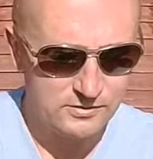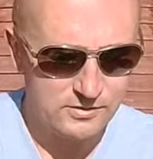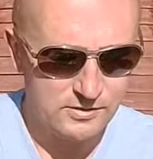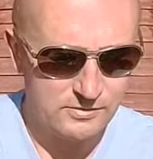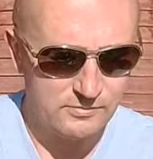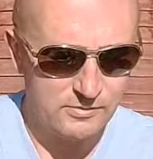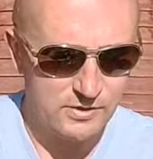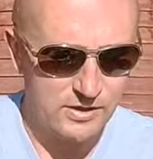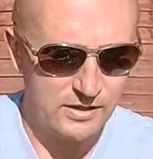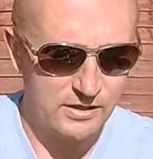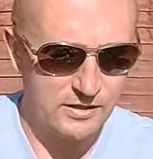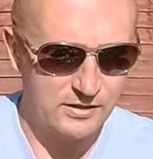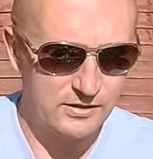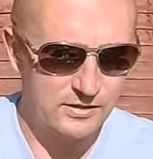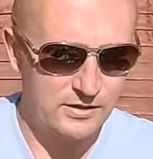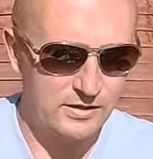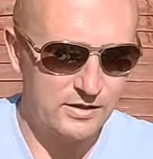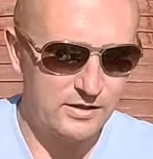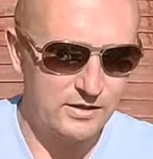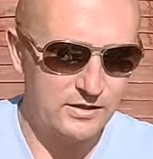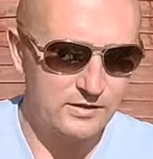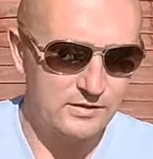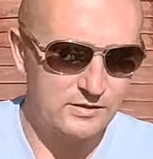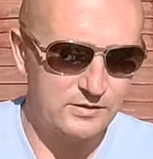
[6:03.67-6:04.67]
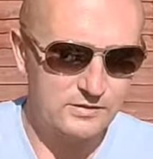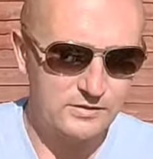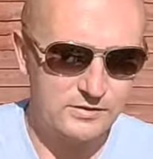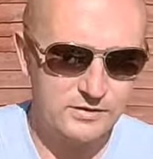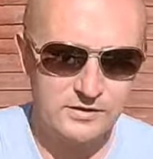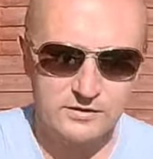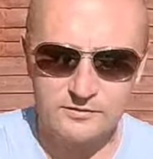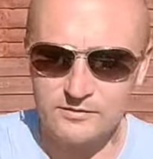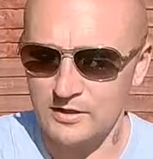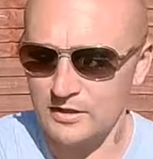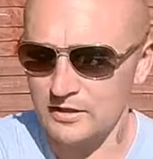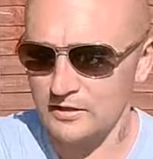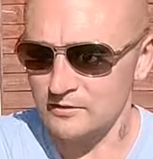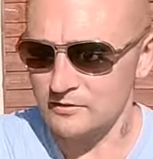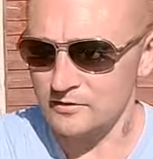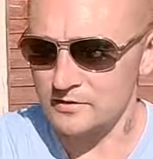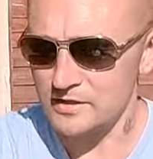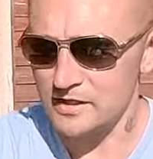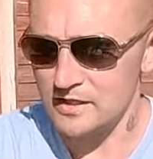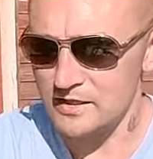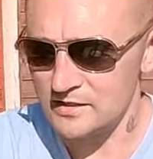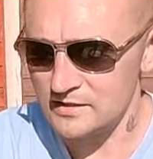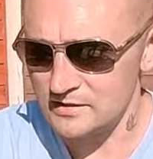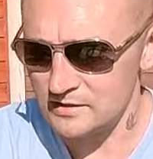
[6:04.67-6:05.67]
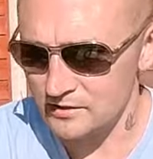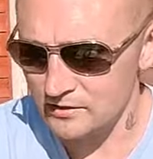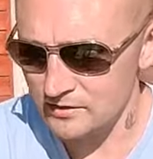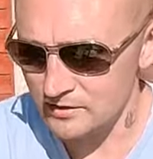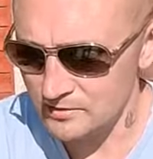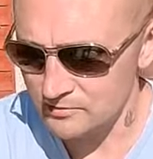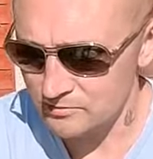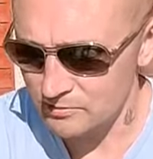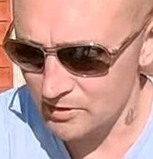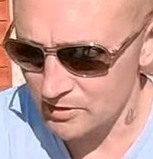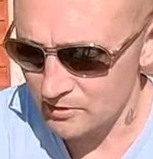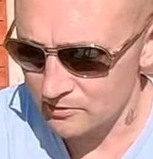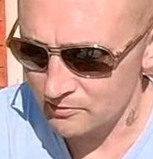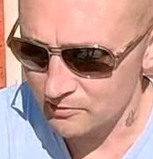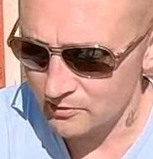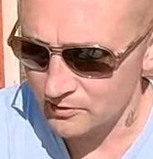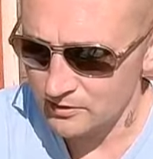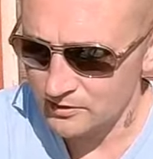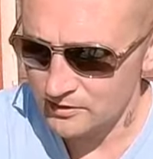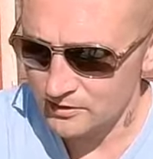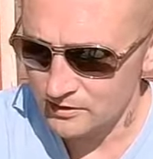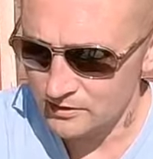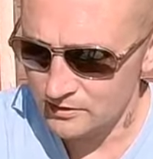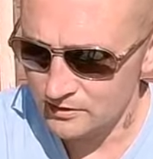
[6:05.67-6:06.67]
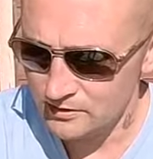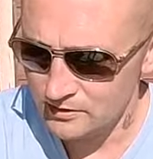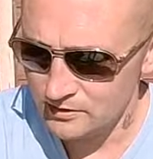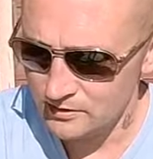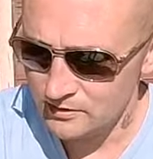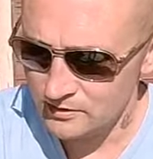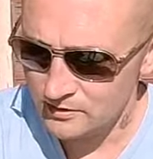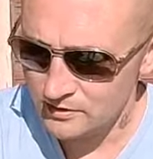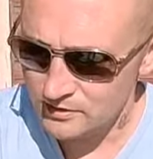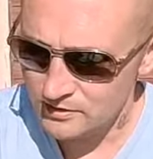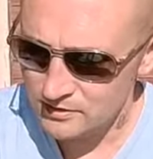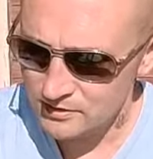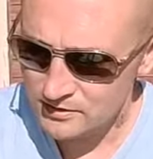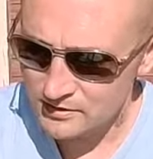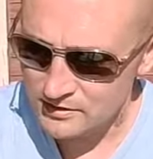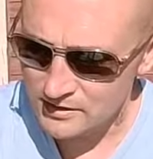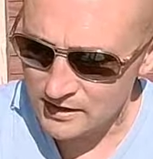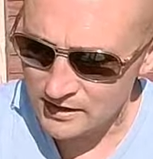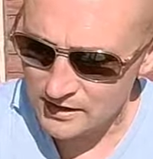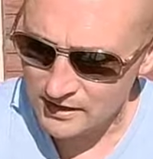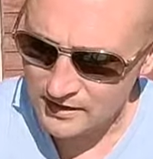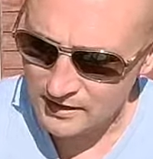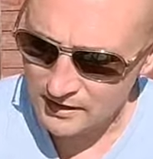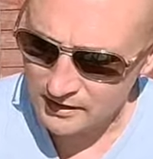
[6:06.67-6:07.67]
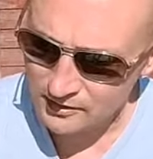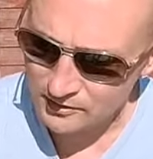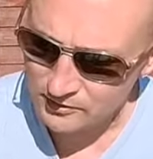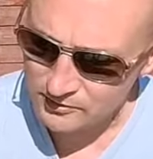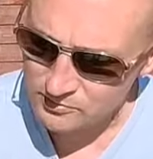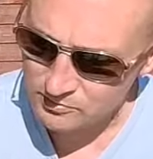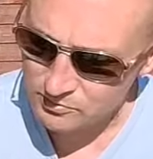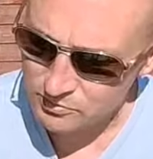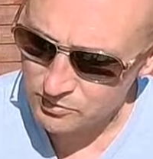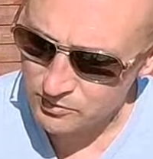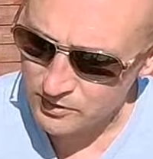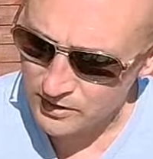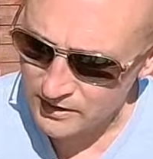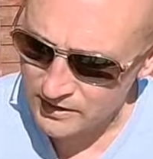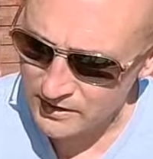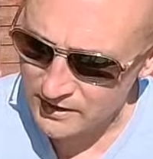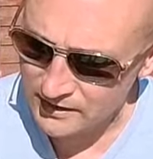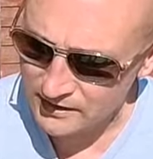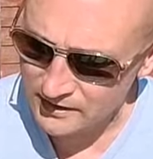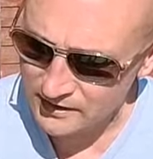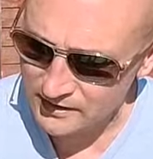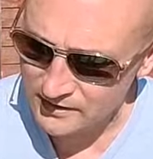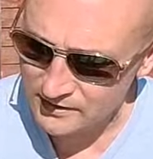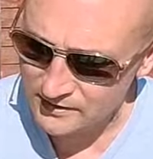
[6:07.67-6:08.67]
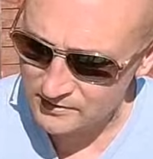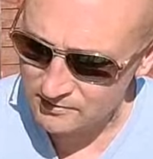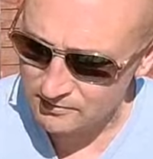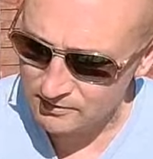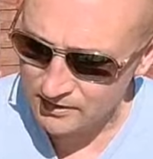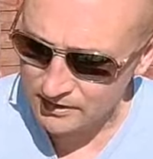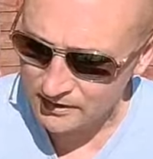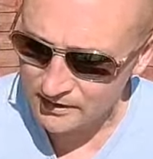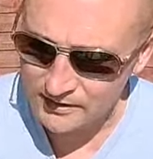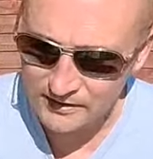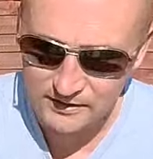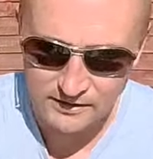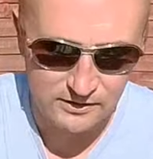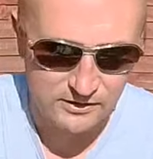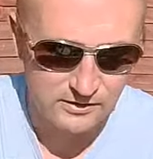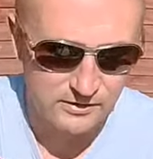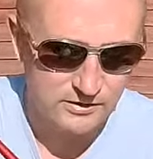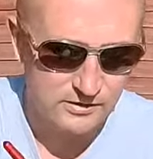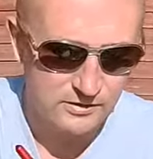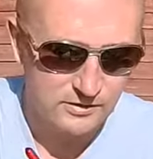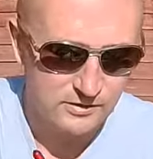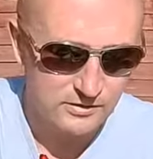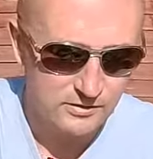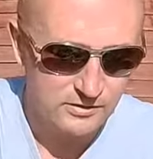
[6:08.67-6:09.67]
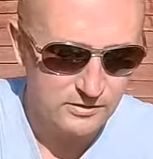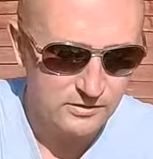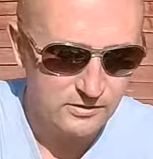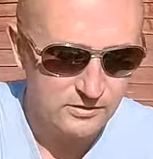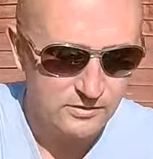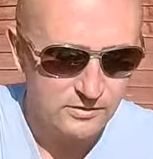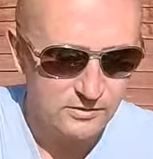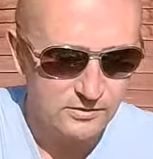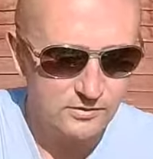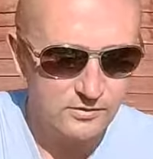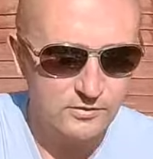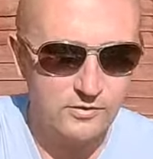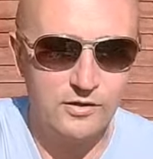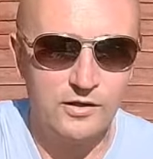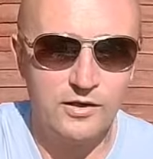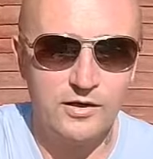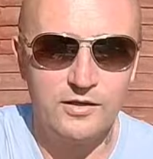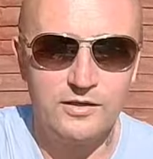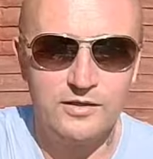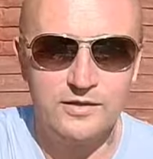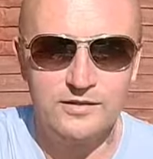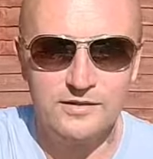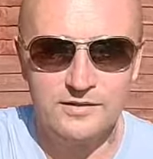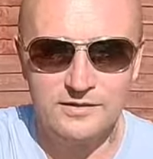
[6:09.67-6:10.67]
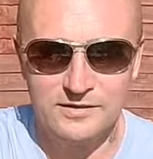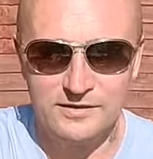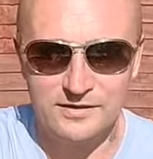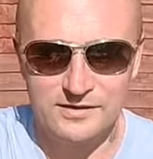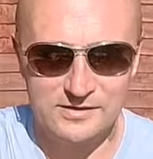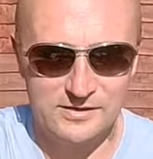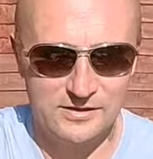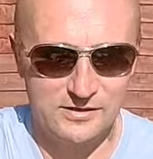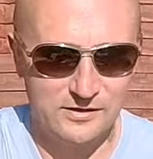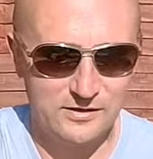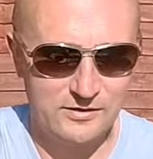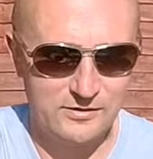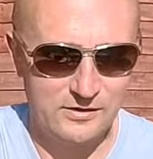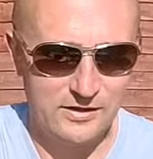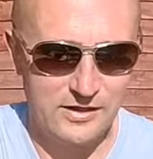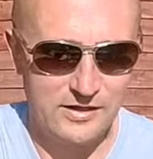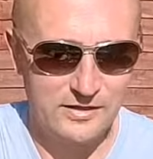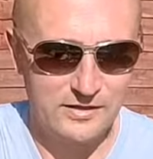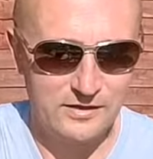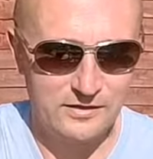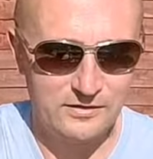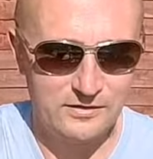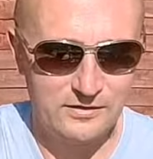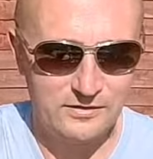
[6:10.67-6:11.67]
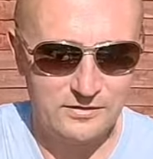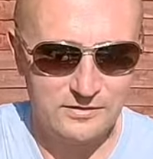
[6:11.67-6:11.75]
stick that in there. I'm going to give it a little test on this bit of wood. Yeah, that looks pretty inky to me. Right, let's go then.